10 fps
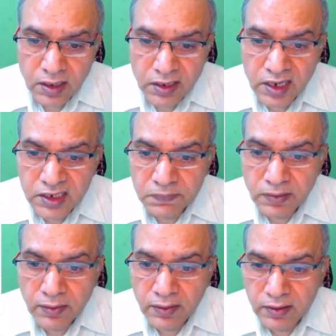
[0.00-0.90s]
reactive
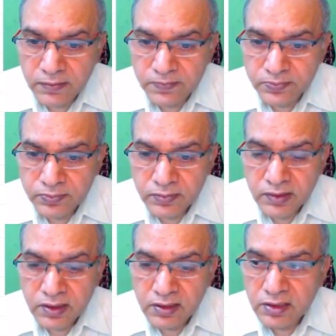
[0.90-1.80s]
power.
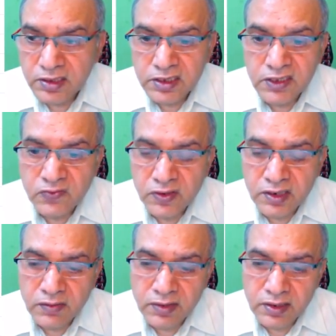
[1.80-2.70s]
This is the
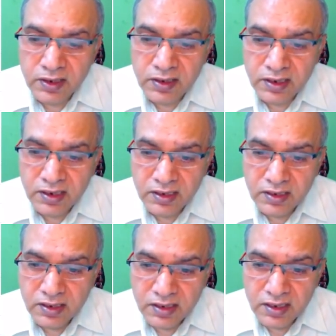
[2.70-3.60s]
fundamental
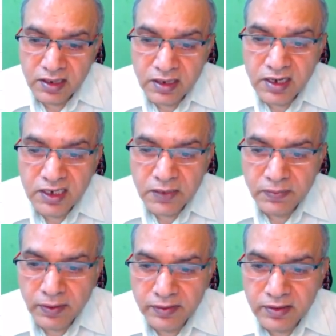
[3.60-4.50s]
reactive
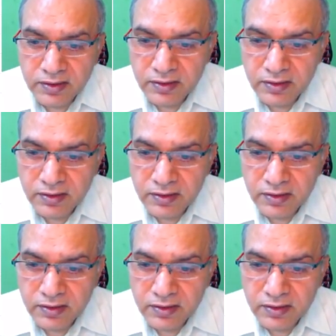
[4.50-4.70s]
power.